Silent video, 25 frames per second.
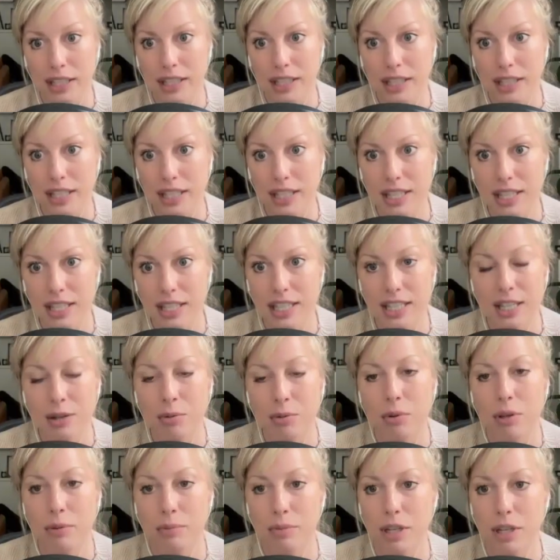these?" And I said,
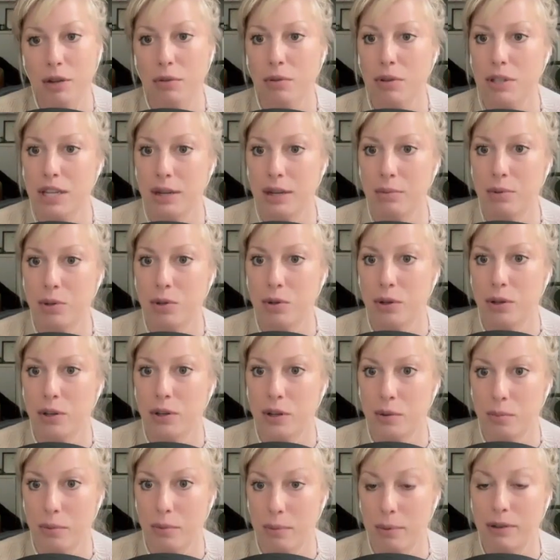"Well, I'm done with Tom Sawyer and
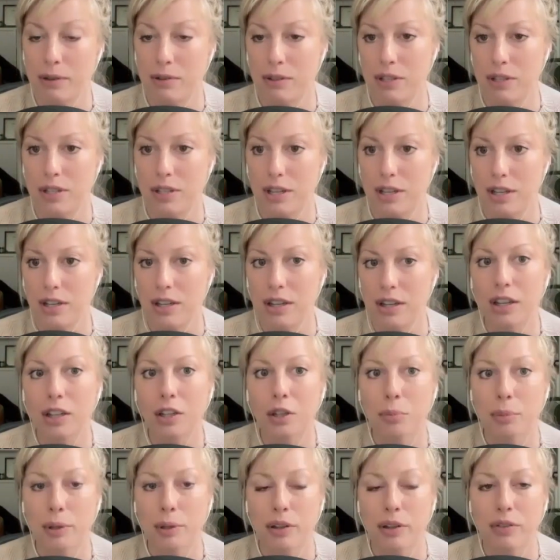I'm about to start
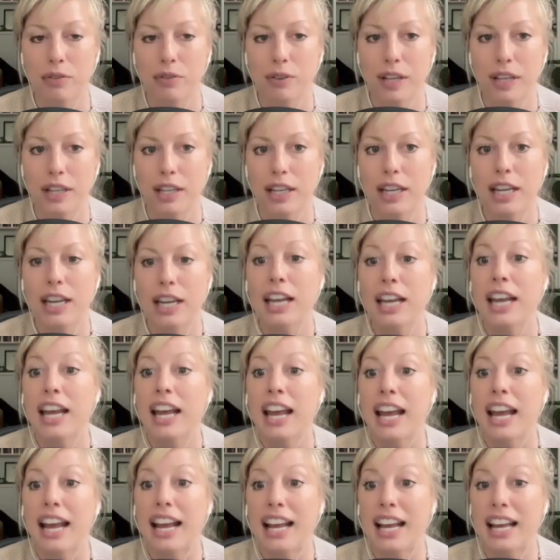Huckleberry Finn."
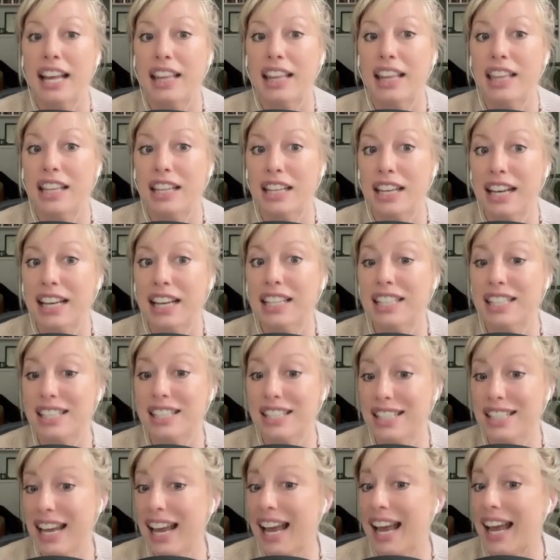And the next
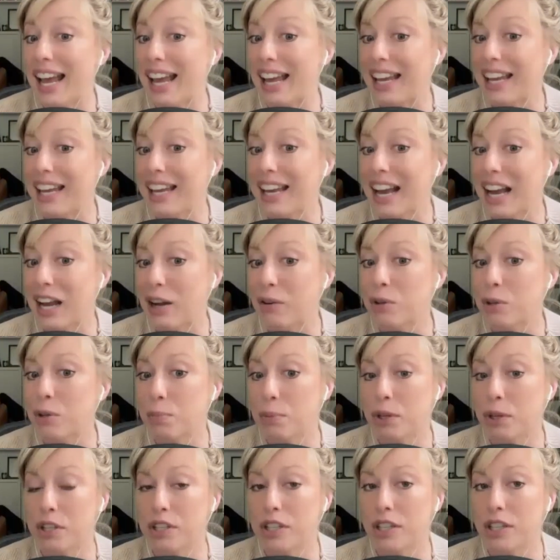day, I was
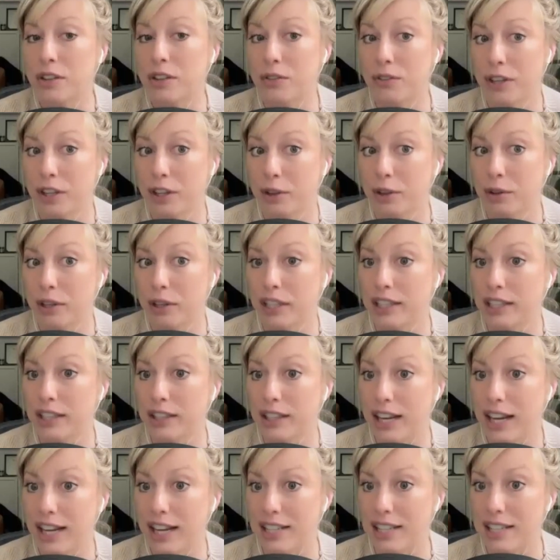put into the 5th grade
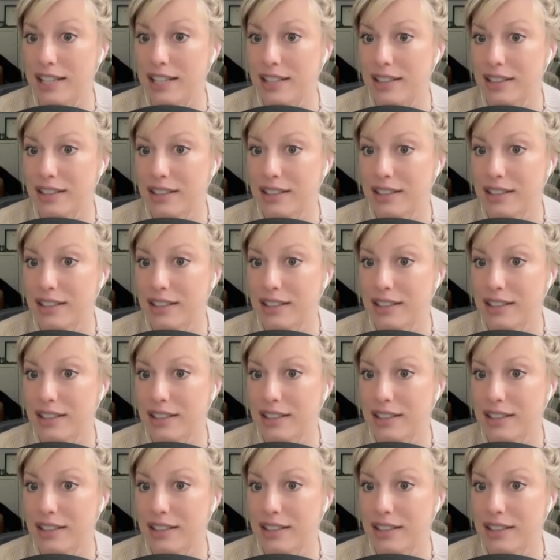class.